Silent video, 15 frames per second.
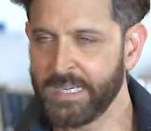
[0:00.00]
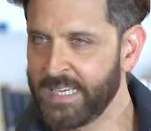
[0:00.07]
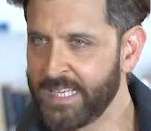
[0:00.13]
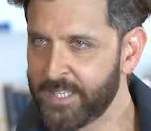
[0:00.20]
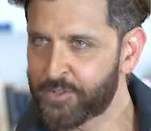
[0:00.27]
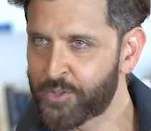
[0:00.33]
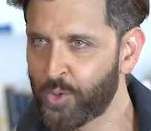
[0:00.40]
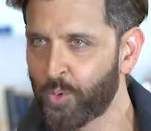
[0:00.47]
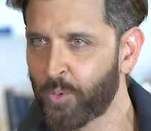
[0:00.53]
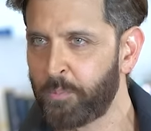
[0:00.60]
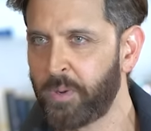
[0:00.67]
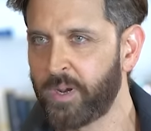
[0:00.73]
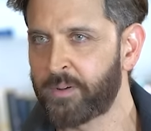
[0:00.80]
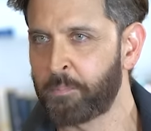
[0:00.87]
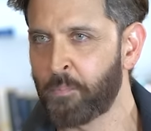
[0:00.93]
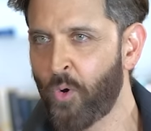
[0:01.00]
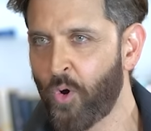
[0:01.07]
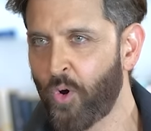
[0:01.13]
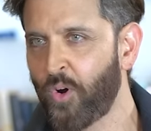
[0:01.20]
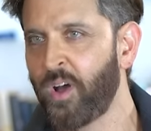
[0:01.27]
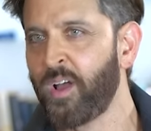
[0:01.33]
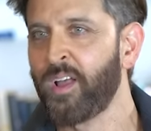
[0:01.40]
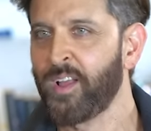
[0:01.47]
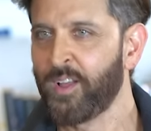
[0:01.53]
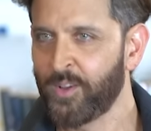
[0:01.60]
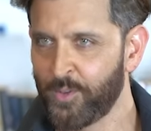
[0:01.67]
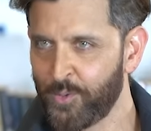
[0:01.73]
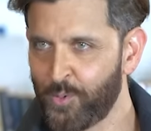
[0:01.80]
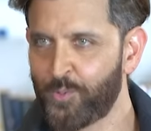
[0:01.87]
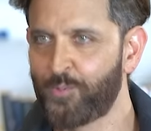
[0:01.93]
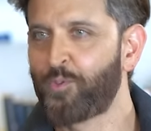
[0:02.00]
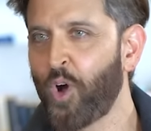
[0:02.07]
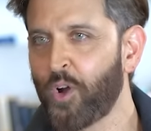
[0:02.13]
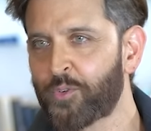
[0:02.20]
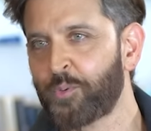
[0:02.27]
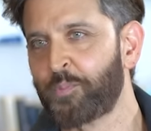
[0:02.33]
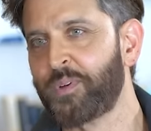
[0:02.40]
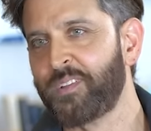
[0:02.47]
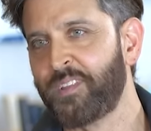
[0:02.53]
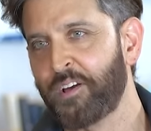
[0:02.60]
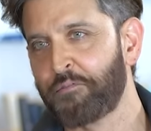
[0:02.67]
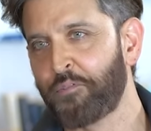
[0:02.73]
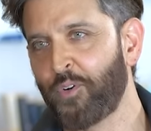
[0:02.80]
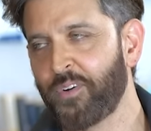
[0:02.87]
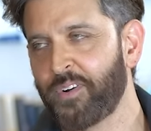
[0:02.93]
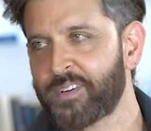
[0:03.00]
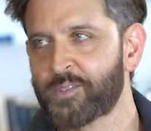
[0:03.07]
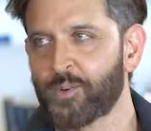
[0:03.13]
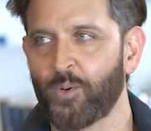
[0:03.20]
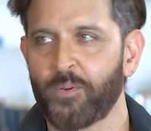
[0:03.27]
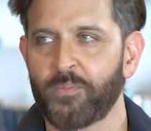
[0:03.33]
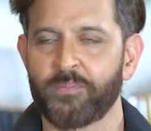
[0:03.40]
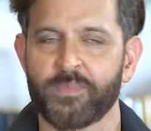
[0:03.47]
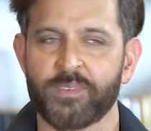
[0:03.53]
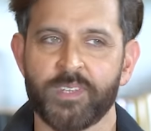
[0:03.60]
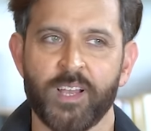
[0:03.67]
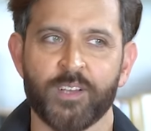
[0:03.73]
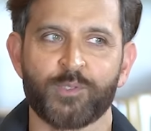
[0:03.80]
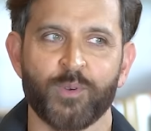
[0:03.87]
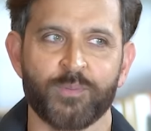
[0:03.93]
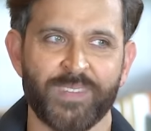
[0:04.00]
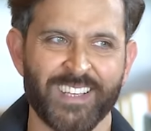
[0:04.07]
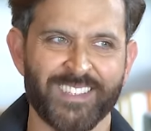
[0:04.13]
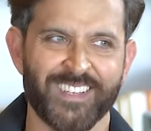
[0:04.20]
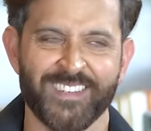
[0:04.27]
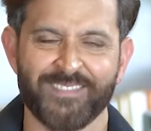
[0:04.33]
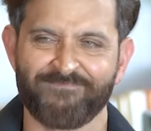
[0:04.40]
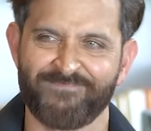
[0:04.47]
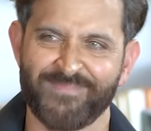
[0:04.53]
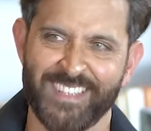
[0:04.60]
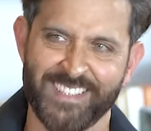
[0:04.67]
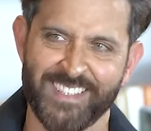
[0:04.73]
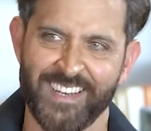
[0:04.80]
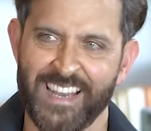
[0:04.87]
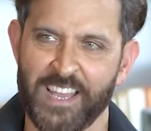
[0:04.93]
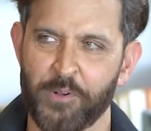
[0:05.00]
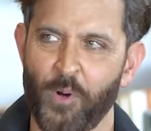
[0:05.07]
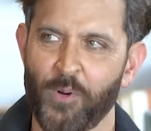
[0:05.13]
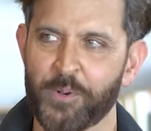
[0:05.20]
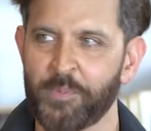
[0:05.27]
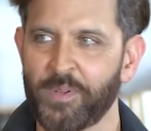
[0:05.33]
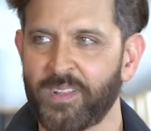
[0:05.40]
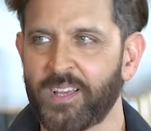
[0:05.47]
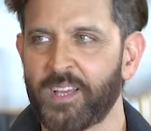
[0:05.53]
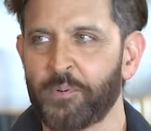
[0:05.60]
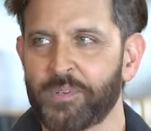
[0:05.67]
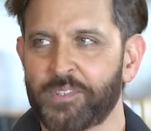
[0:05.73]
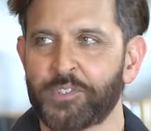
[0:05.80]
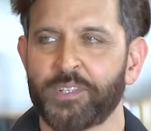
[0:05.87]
needs you a bit more, you've got to be there for it. So yeah, so there's a dichotomy there,